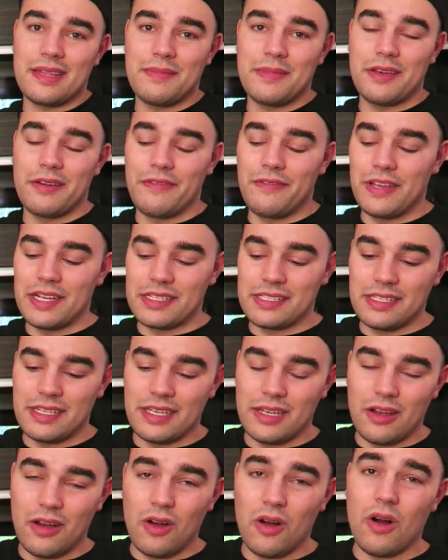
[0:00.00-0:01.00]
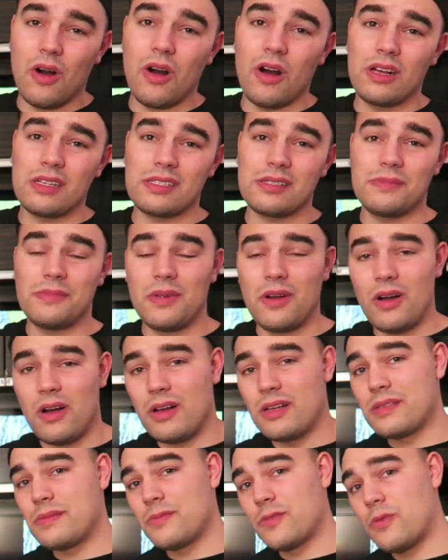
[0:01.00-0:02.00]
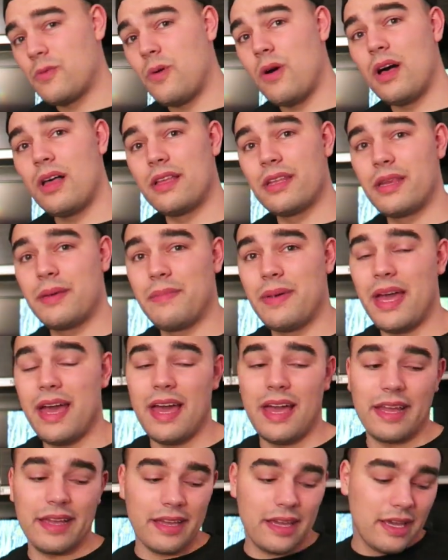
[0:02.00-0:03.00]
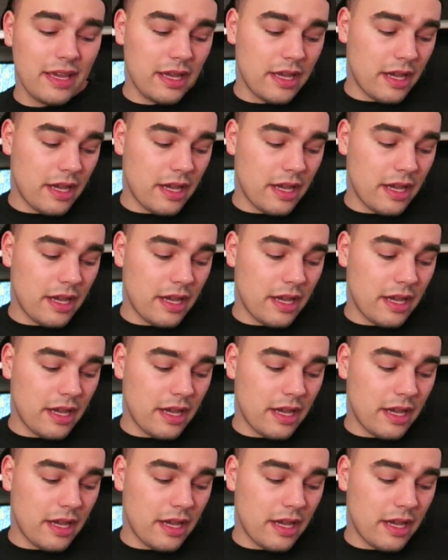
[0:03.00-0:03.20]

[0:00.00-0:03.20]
to them, they'll fix it. Awesome, awesome quality bag.